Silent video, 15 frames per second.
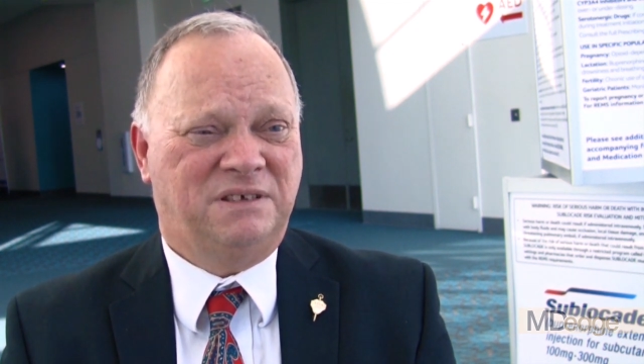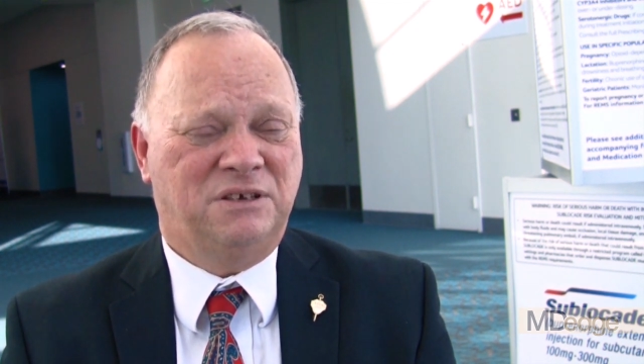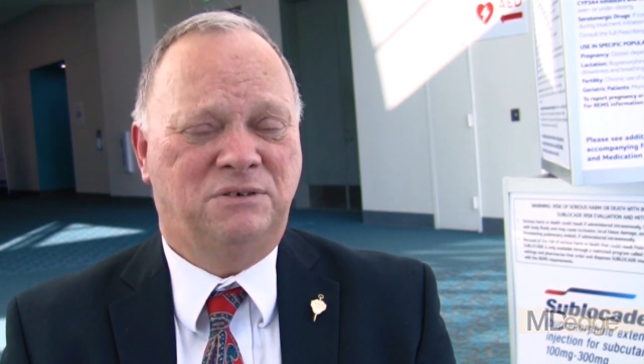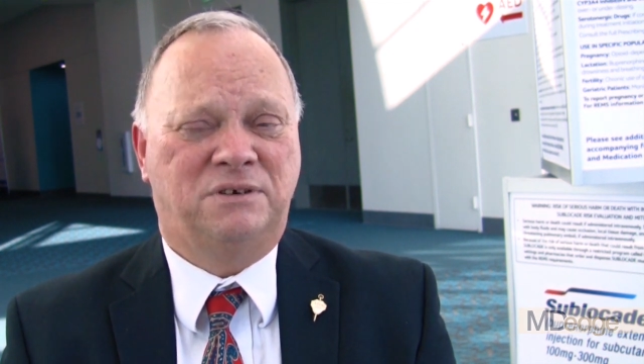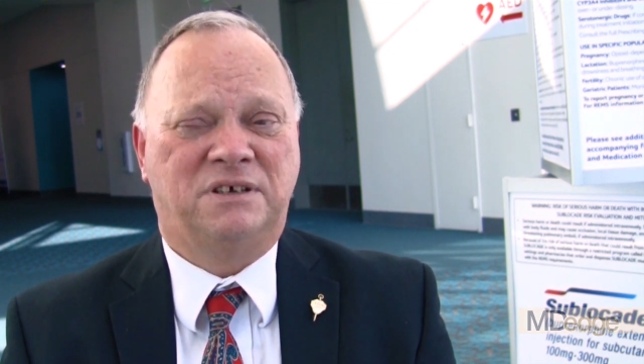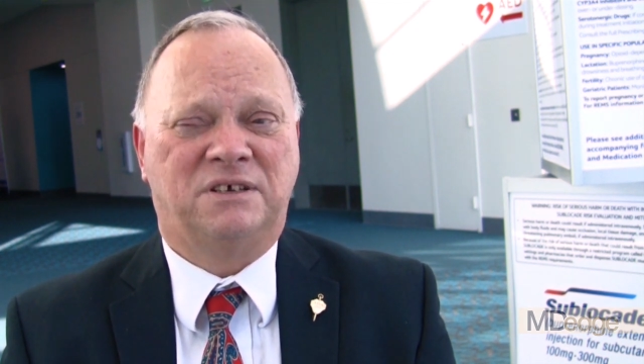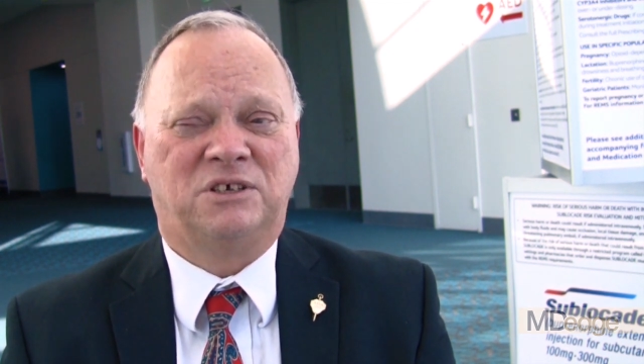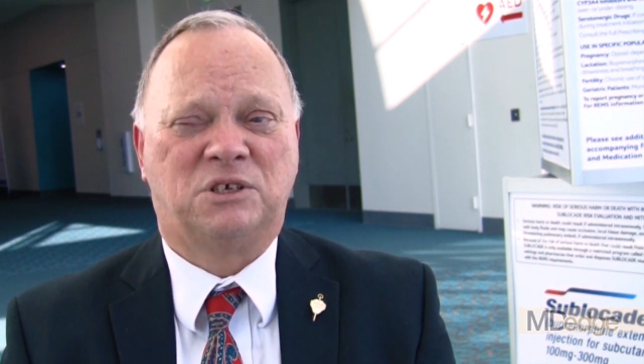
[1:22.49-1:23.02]

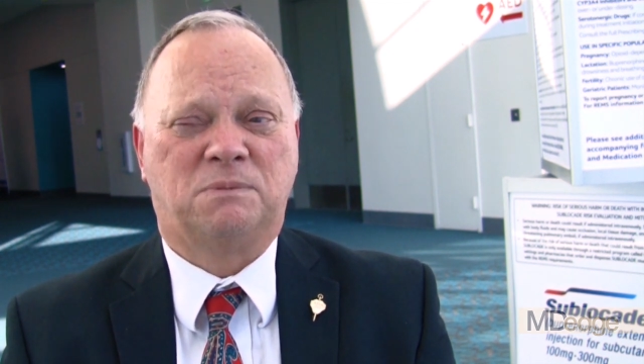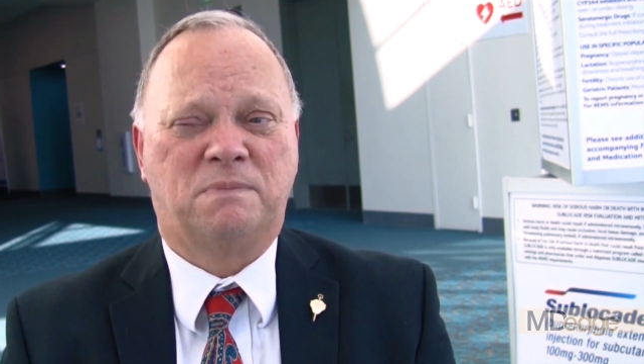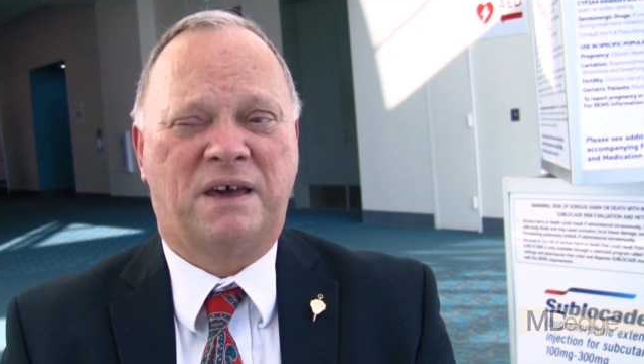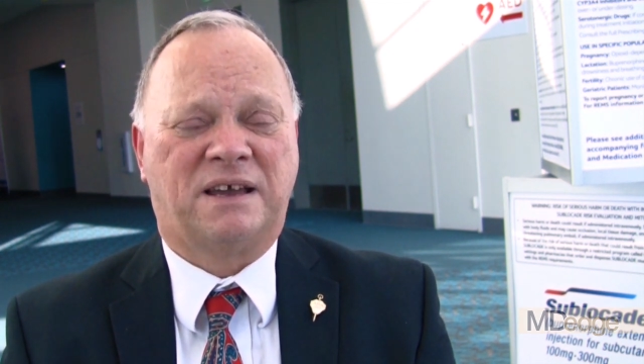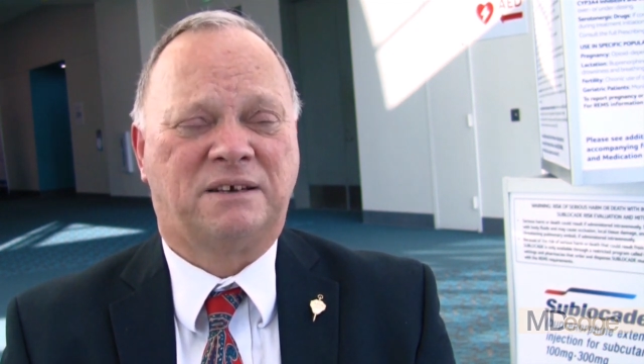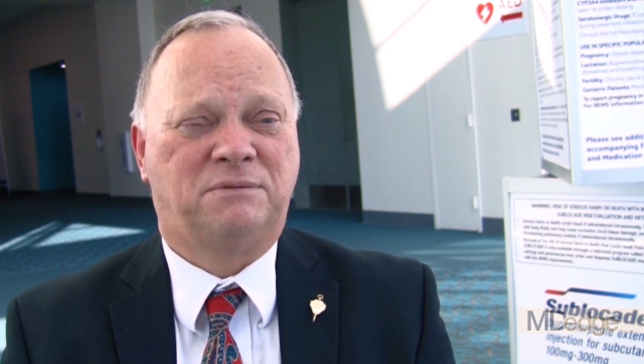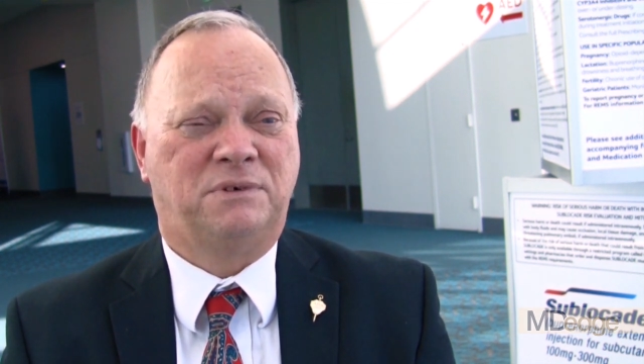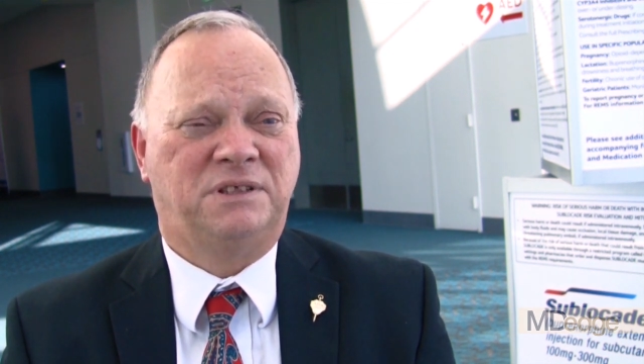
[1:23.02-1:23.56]
You can
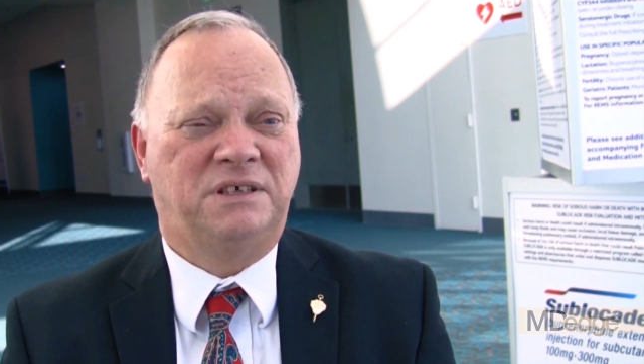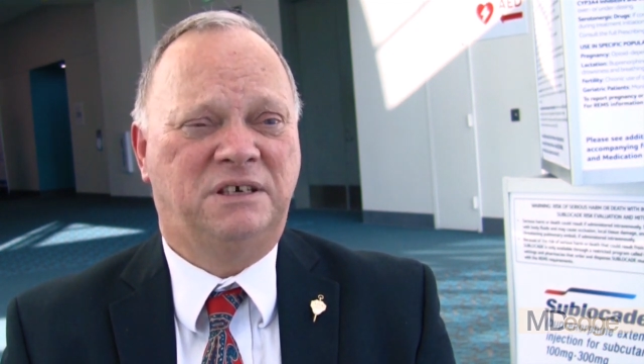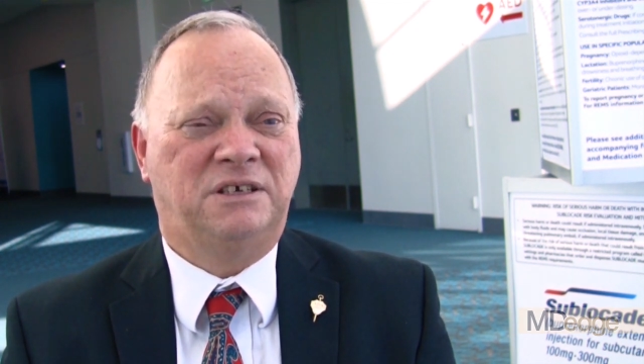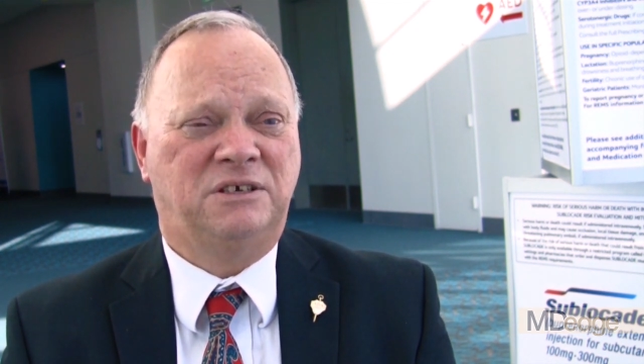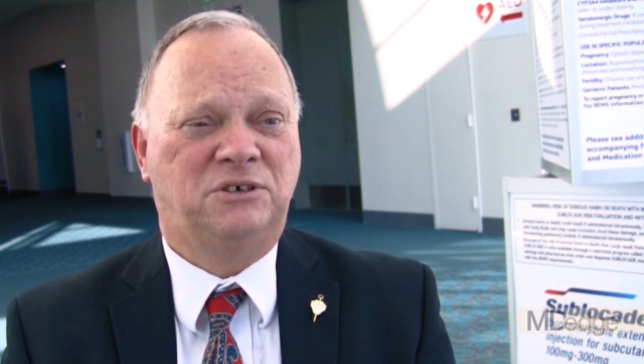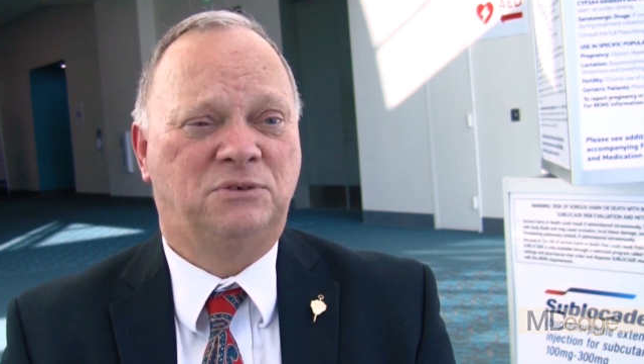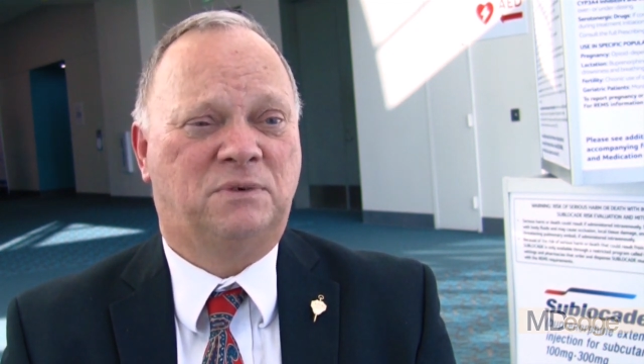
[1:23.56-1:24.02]
expect within